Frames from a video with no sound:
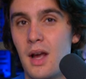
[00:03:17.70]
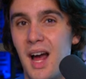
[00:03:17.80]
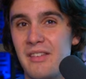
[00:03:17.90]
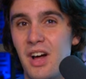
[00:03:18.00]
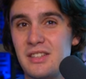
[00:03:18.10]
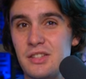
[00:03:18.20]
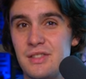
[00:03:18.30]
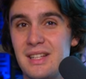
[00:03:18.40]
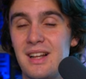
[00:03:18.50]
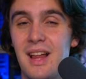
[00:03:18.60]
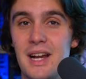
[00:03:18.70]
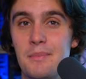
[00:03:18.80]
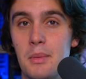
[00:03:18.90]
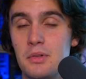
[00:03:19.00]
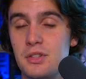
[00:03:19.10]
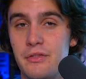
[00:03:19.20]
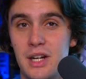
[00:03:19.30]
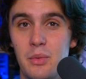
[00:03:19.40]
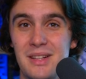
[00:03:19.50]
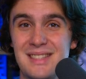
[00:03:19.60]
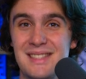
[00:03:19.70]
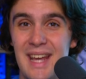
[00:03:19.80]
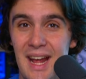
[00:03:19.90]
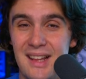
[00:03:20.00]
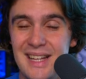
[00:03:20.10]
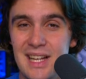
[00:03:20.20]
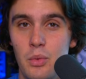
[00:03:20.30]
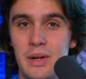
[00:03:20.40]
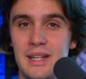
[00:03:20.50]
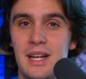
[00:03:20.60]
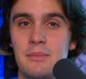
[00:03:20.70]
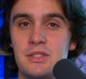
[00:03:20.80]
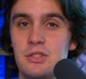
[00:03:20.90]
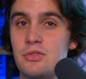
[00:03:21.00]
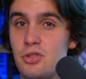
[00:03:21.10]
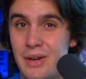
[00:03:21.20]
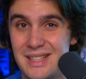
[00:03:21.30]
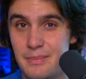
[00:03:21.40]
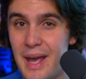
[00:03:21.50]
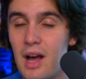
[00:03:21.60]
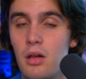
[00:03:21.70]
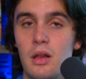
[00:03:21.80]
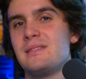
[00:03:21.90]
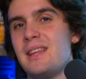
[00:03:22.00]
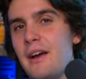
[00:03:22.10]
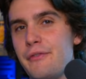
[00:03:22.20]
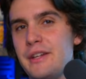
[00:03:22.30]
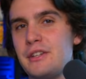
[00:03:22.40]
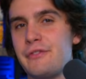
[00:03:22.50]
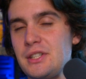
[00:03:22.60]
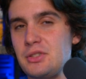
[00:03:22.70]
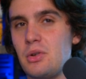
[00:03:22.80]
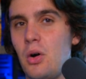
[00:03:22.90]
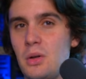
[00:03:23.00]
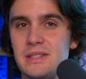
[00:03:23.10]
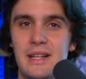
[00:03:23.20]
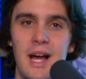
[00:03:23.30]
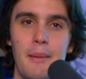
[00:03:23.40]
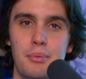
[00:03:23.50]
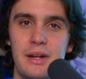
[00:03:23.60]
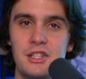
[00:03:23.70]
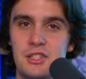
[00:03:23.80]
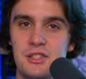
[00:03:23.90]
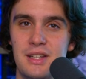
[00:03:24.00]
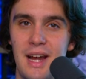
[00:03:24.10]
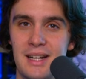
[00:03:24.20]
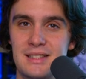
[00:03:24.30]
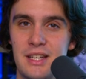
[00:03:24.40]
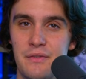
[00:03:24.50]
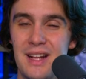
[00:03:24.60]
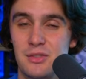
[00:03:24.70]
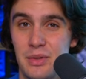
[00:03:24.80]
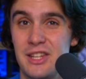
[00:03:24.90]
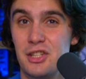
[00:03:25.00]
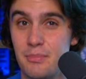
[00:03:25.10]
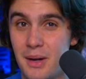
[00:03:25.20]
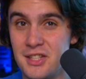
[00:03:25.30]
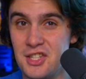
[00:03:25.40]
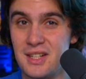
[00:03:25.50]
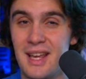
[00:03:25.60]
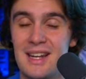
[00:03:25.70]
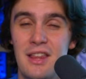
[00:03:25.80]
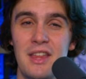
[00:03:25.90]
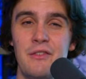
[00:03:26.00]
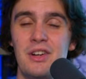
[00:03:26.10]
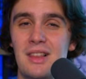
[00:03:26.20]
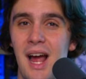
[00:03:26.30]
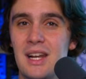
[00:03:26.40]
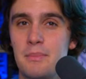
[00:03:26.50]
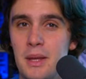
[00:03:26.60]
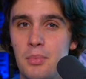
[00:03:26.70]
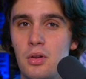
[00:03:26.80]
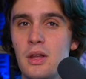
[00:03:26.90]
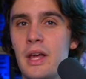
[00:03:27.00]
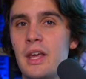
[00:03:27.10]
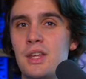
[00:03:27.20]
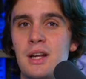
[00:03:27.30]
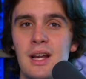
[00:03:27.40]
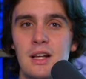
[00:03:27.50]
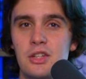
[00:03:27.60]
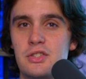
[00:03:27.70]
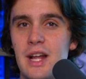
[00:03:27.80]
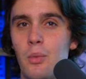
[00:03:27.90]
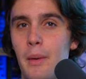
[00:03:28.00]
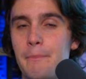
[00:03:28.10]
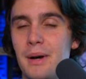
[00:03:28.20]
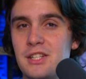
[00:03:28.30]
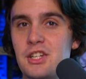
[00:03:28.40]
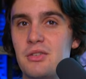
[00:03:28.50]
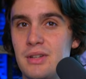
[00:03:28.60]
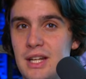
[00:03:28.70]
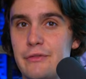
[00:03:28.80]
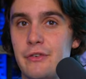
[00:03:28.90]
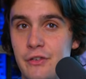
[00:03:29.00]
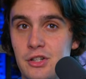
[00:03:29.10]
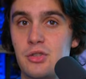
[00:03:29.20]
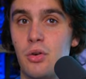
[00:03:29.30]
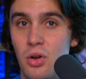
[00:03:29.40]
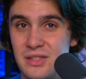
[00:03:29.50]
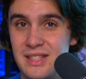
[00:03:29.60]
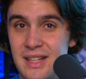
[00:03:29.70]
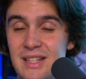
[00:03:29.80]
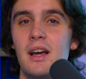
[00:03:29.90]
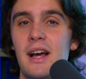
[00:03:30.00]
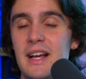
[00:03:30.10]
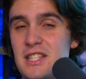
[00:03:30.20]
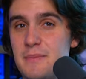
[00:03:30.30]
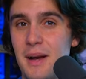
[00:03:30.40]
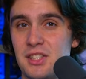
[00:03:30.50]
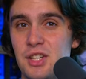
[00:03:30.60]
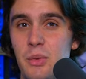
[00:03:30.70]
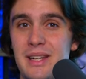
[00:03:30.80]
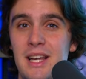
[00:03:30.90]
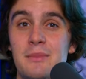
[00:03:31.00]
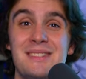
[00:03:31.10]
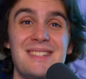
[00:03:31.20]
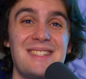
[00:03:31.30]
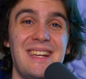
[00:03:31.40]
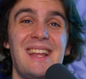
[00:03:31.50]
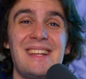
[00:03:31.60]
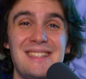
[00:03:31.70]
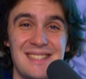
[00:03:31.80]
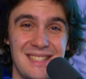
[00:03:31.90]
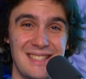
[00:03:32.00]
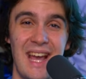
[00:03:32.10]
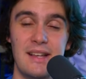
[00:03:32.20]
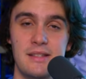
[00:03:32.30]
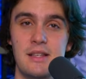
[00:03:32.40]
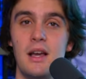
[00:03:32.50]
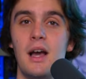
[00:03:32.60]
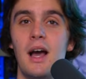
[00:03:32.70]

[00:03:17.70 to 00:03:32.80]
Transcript: I've also seen a lot of people do very well scaling when it comes to direct mail. Definitely in your virtual wholesaling operations, you got to see if that's within your budget. And I think for a lot of people, you got to understand what budget you need for virtual wholesaling, especially when it comes to scaling success.